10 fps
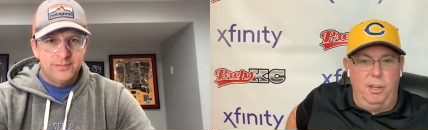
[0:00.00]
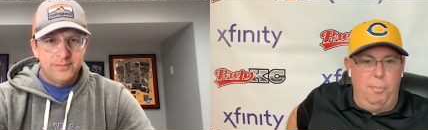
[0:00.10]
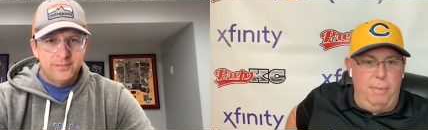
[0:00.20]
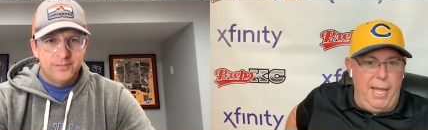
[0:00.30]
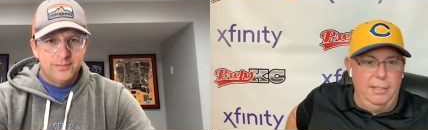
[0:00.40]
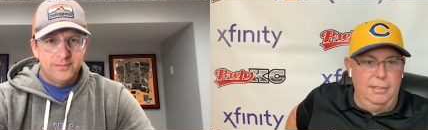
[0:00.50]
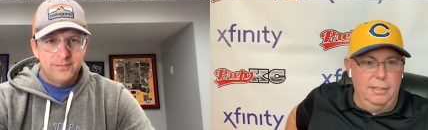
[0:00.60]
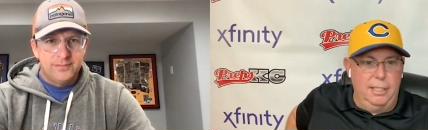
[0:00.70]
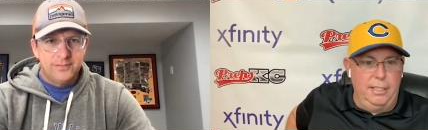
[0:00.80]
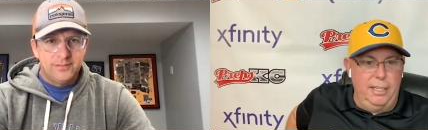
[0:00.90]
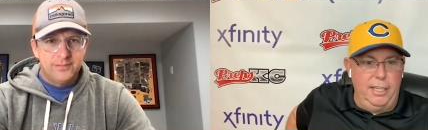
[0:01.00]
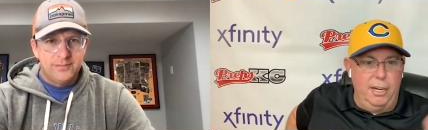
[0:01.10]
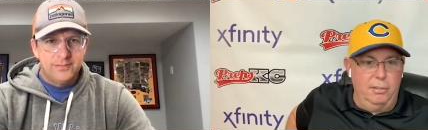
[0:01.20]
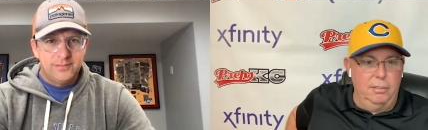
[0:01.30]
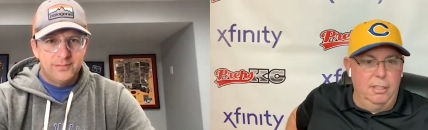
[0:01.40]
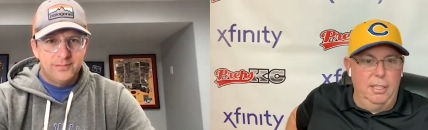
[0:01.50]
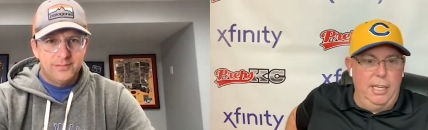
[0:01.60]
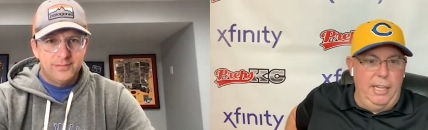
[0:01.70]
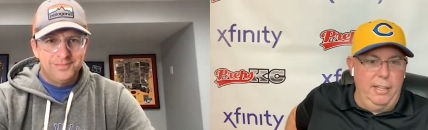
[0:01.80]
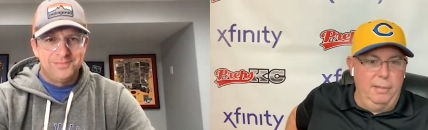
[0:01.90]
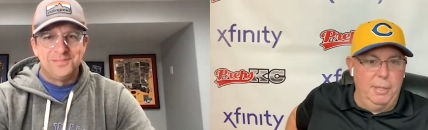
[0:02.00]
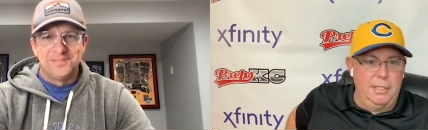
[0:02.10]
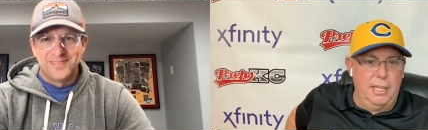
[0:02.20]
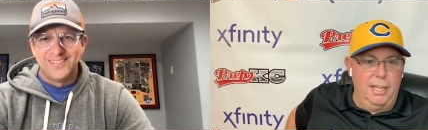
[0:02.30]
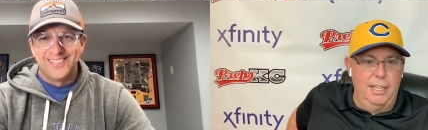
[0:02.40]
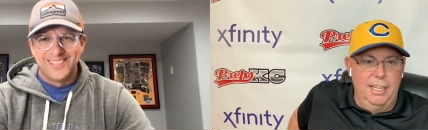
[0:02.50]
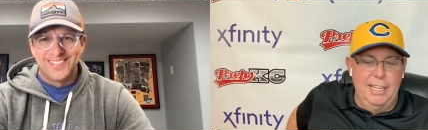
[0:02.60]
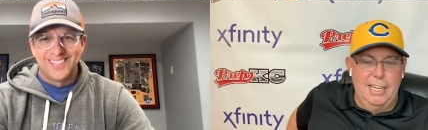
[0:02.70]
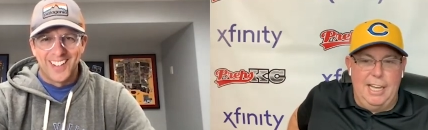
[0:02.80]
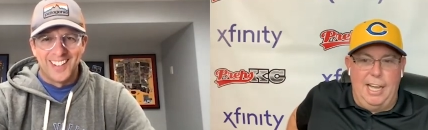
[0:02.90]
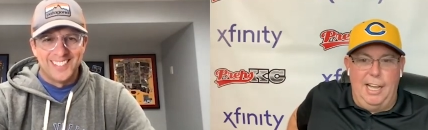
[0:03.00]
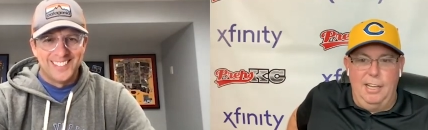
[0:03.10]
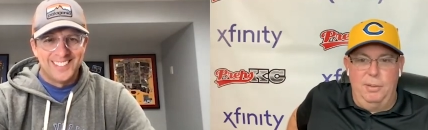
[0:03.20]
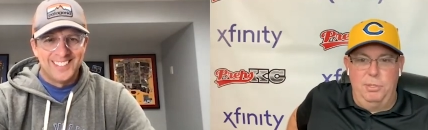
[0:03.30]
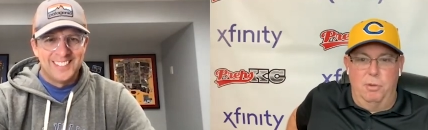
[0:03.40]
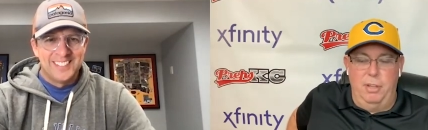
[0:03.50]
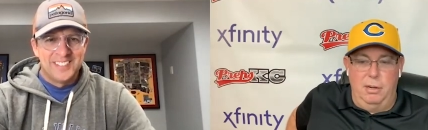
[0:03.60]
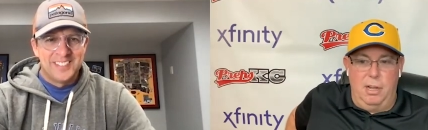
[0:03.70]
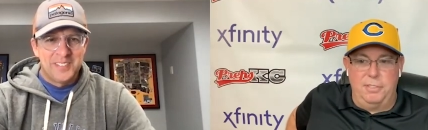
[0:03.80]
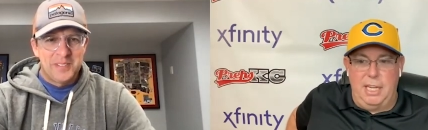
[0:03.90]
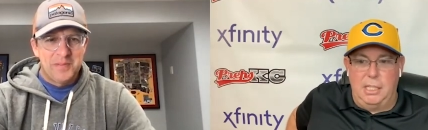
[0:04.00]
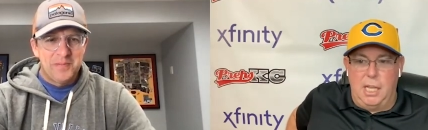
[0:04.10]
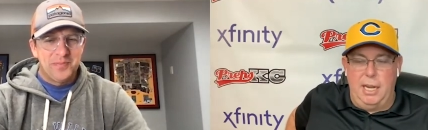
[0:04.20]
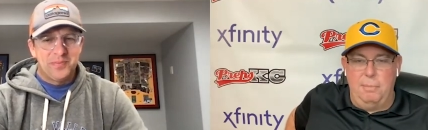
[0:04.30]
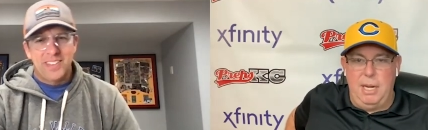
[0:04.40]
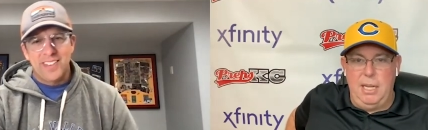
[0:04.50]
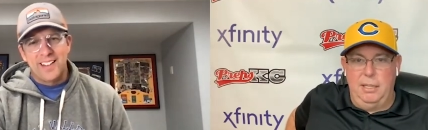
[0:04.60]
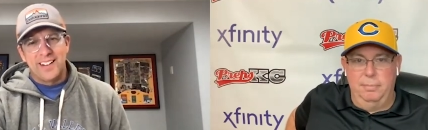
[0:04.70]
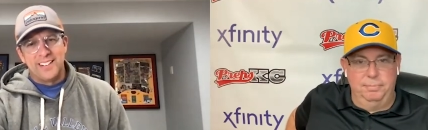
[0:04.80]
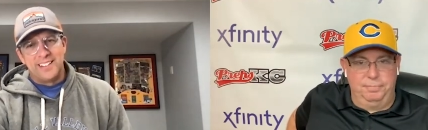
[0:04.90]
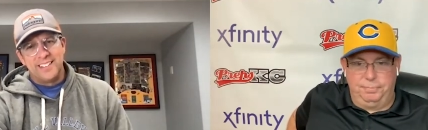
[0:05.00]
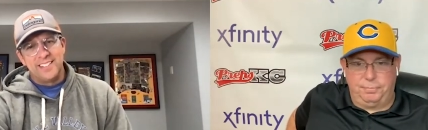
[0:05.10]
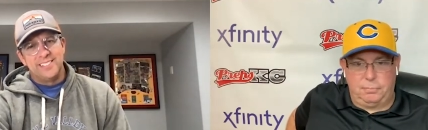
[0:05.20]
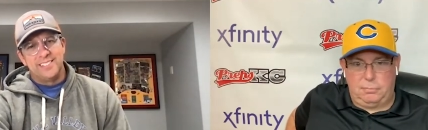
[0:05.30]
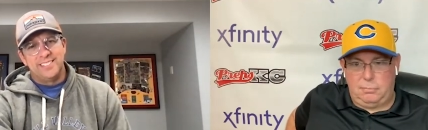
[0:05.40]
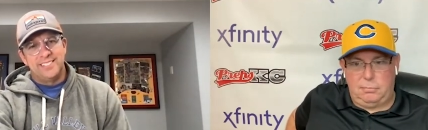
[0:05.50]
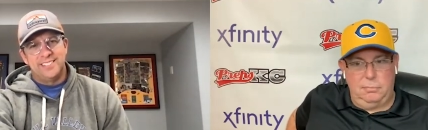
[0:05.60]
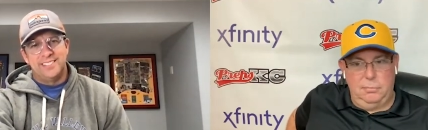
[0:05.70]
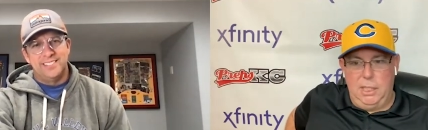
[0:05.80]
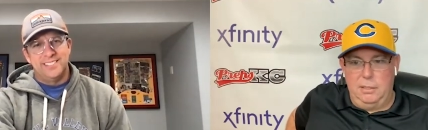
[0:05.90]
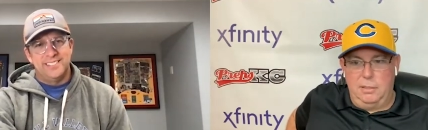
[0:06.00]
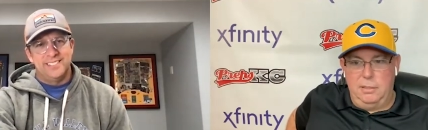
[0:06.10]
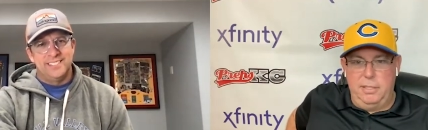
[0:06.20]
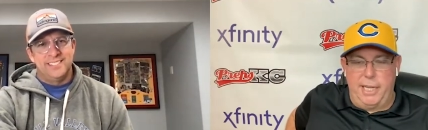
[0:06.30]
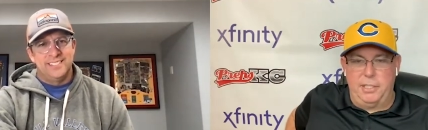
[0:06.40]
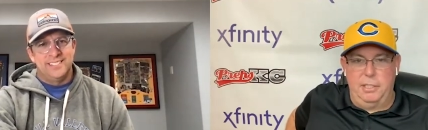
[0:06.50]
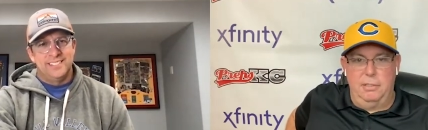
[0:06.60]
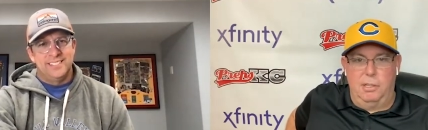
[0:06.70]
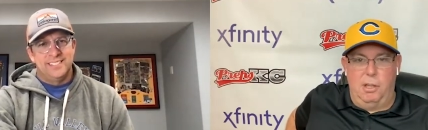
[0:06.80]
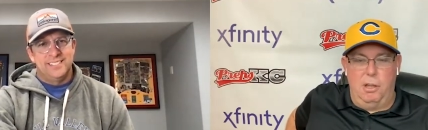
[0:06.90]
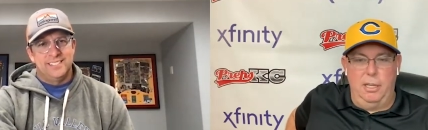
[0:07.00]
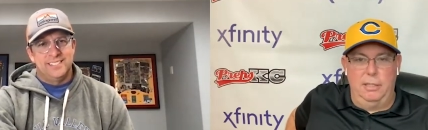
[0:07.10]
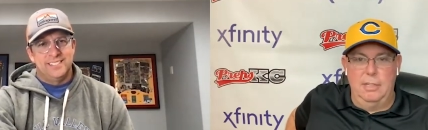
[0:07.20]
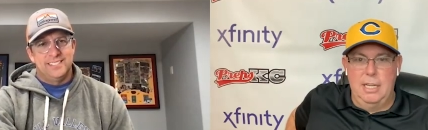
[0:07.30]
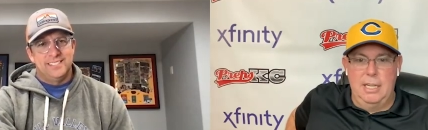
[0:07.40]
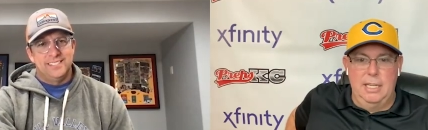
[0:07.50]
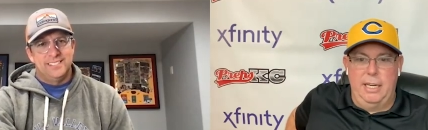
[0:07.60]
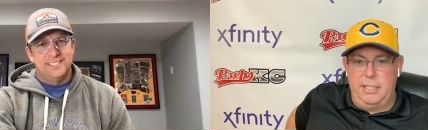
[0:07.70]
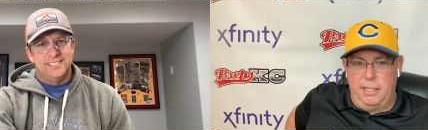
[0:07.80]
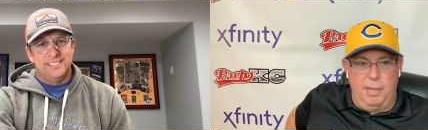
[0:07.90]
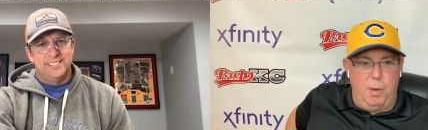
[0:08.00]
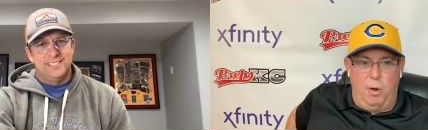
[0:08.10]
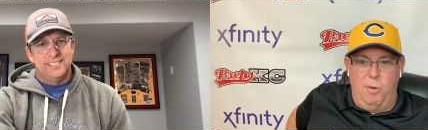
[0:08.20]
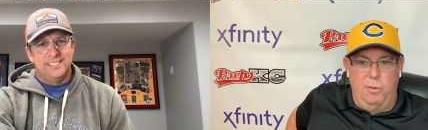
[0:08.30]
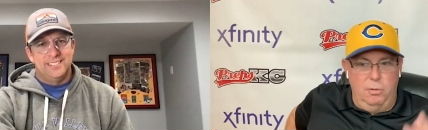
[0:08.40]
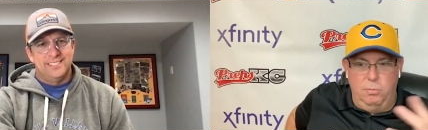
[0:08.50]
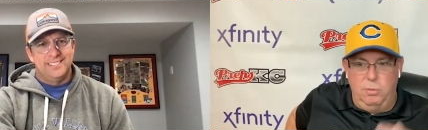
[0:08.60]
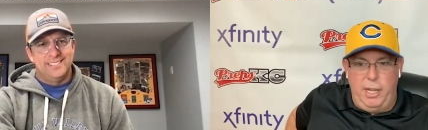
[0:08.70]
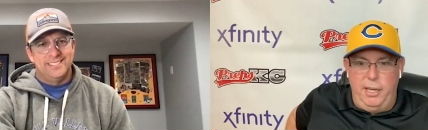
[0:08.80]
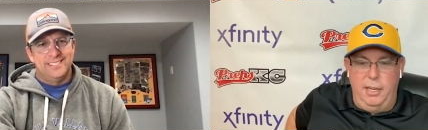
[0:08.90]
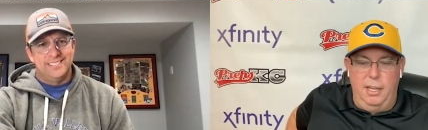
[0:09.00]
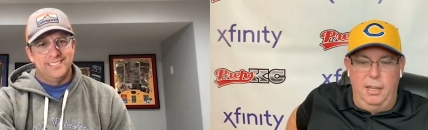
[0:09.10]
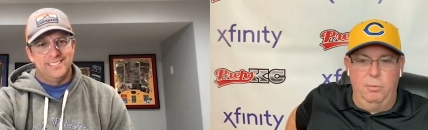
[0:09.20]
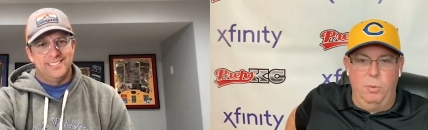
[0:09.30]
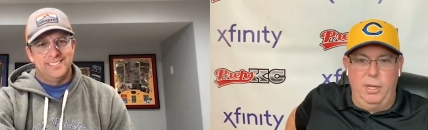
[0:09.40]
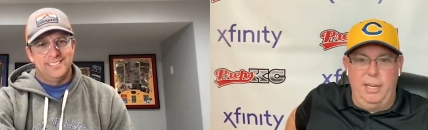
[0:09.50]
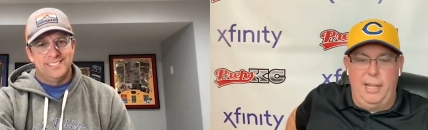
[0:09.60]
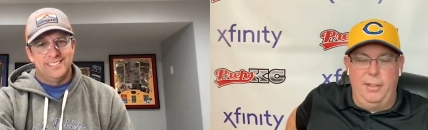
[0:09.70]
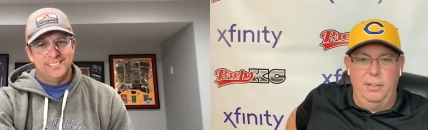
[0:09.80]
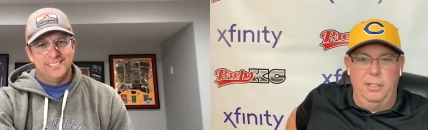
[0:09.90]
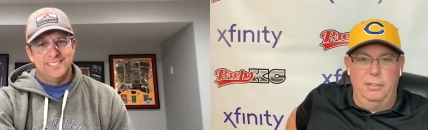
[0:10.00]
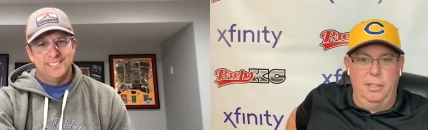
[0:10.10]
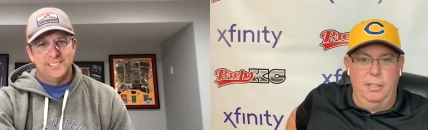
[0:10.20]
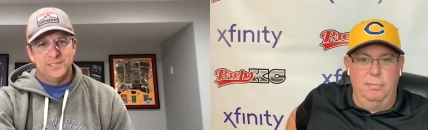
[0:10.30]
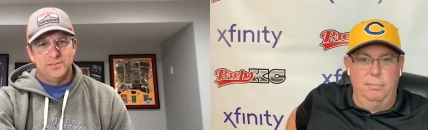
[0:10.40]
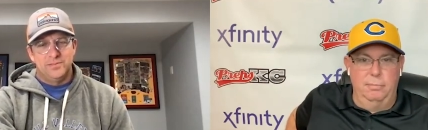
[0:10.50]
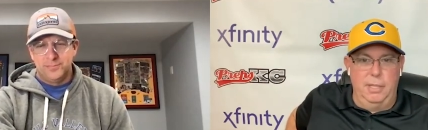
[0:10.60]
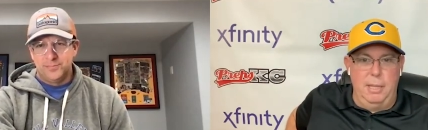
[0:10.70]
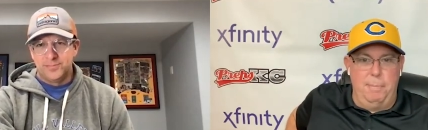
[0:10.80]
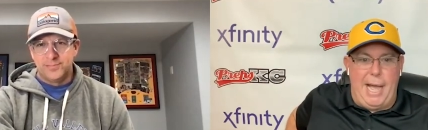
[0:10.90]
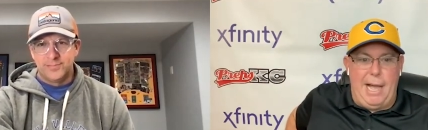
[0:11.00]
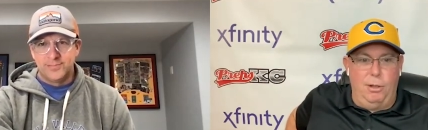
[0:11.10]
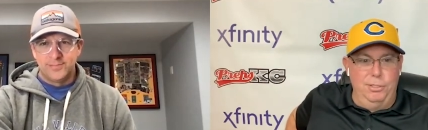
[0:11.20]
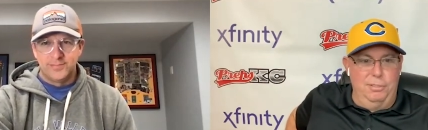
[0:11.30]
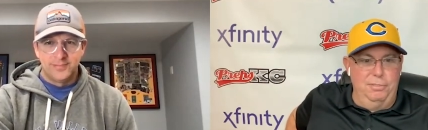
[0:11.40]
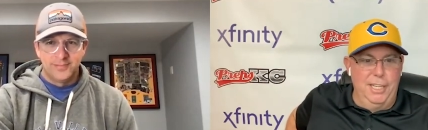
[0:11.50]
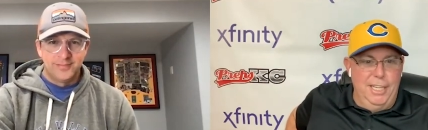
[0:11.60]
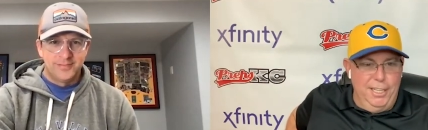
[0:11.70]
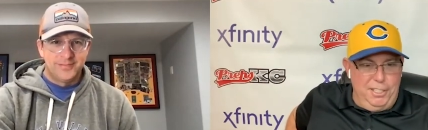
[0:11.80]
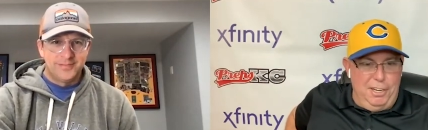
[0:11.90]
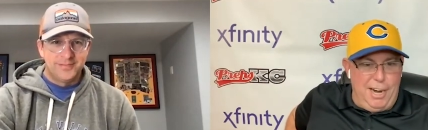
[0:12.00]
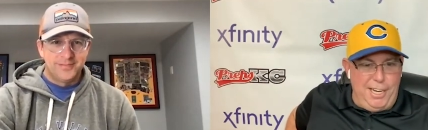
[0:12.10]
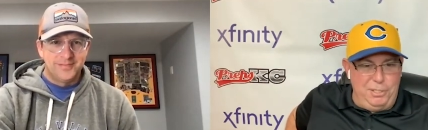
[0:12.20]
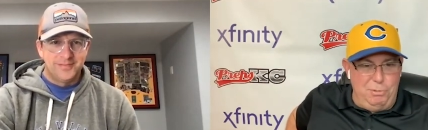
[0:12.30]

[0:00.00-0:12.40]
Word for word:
Speaker 1: and go bet, uh, you know, anything. But uh, uh, I was over there off state line at a meeting and texted DeLong, and he said, "Come on over," and, and uh, went down there in the in the in the bowels of Center High